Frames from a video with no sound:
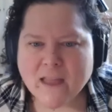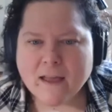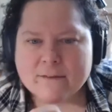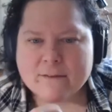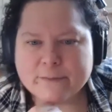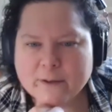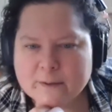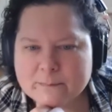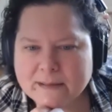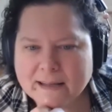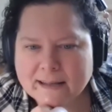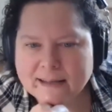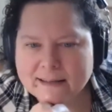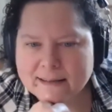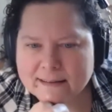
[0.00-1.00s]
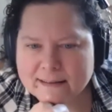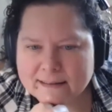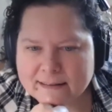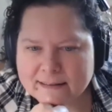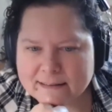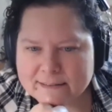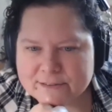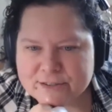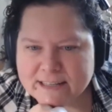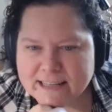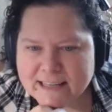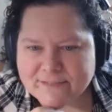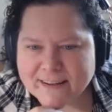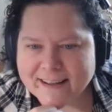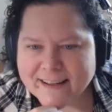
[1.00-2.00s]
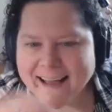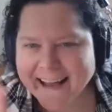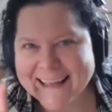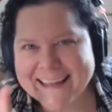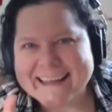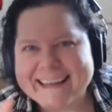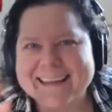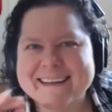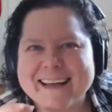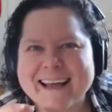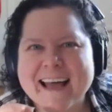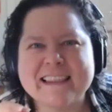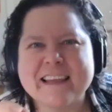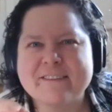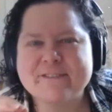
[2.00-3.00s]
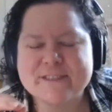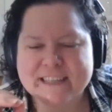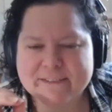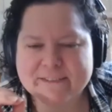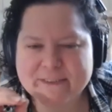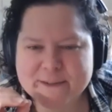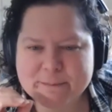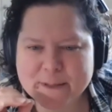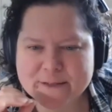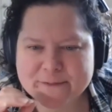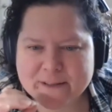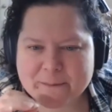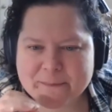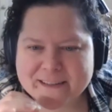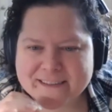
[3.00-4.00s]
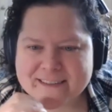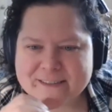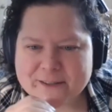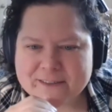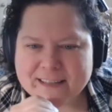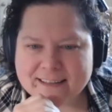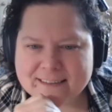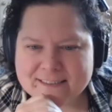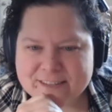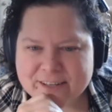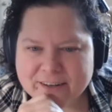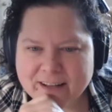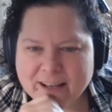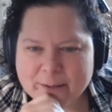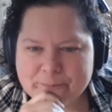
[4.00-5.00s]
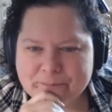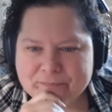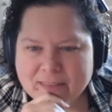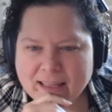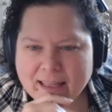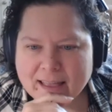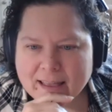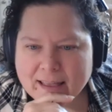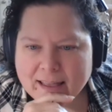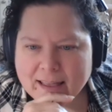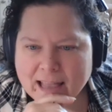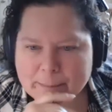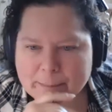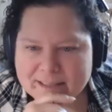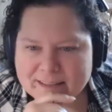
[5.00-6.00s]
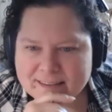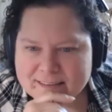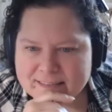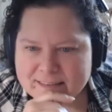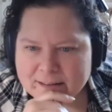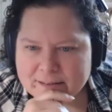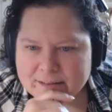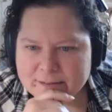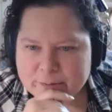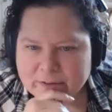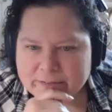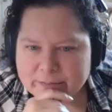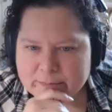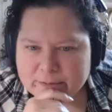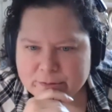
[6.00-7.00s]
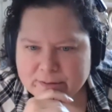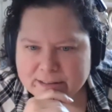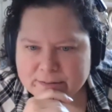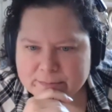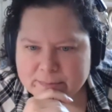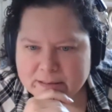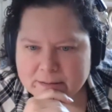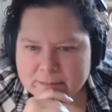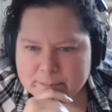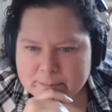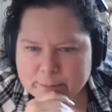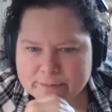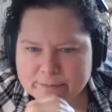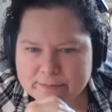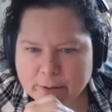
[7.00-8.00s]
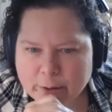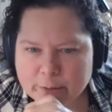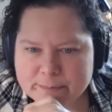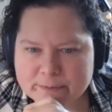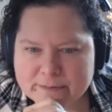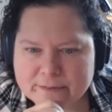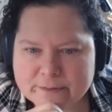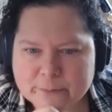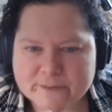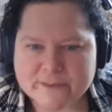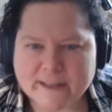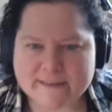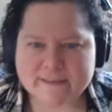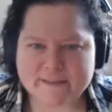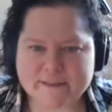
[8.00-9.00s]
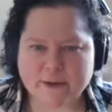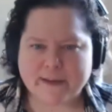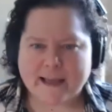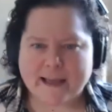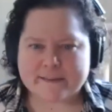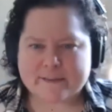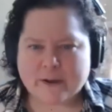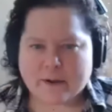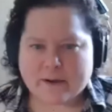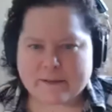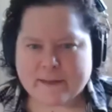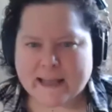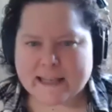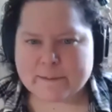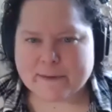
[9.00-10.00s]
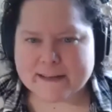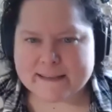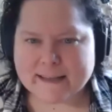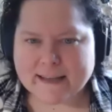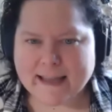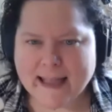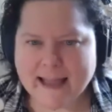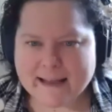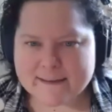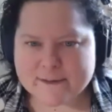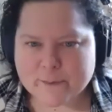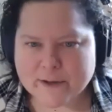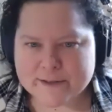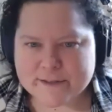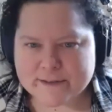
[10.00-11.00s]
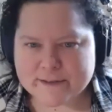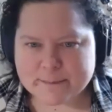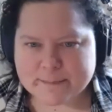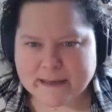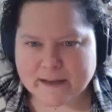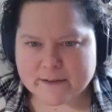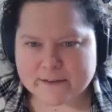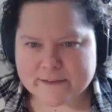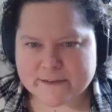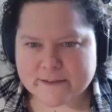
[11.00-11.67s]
from uh, Geneva. Hi. I love Geneva. It's beautiful. I went to CERN last year. Um, Happy to tell the story from the trench, but move the open source license. Okay, so if anyone has questions about